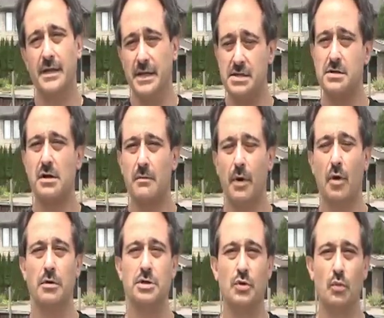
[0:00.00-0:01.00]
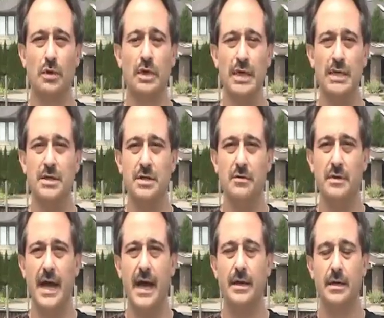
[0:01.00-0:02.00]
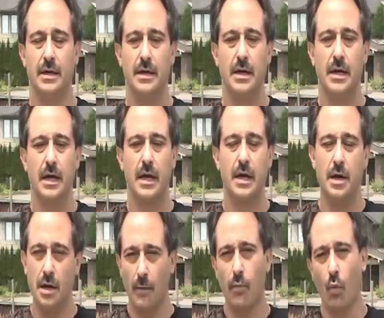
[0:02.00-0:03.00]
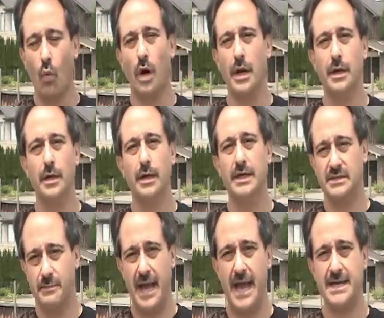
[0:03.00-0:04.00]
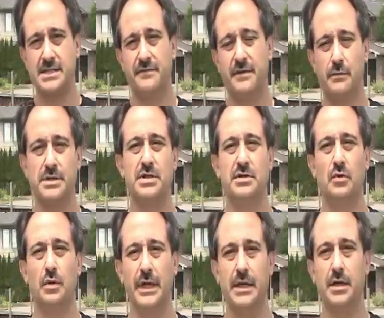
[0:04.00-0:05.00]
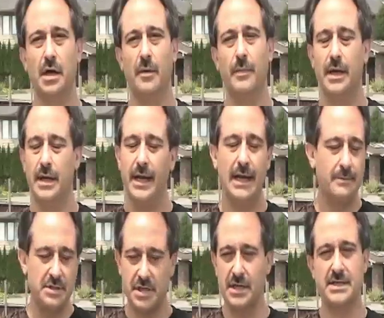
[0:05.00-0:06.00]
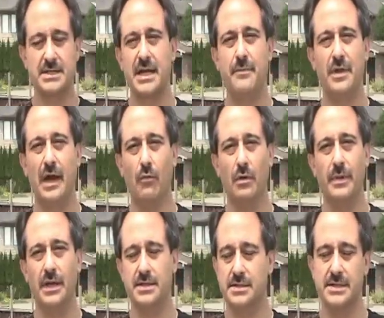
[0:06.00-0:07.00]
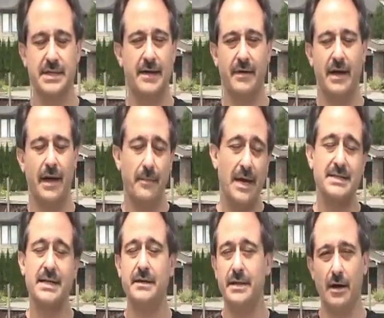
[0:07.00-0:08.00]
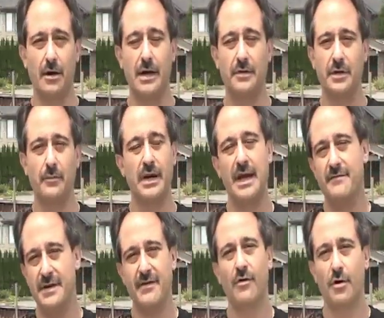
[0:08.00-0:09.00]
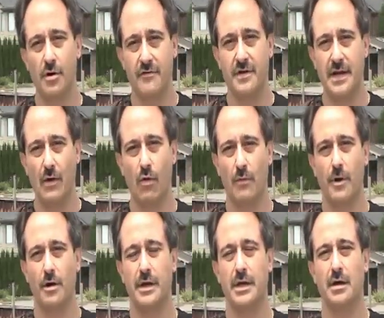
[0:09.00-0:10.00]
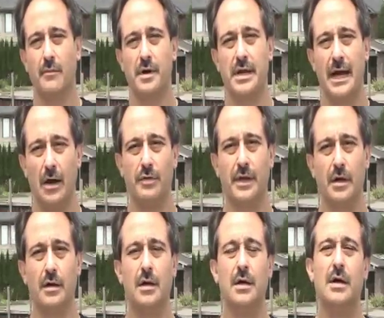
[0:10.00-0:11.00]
And these are the components you really need to do that. Number one is passive and residual income. And I'm just going to skip that one because, listen, I'm not saying they aren't out there, but I have never heard of a network marketing company out there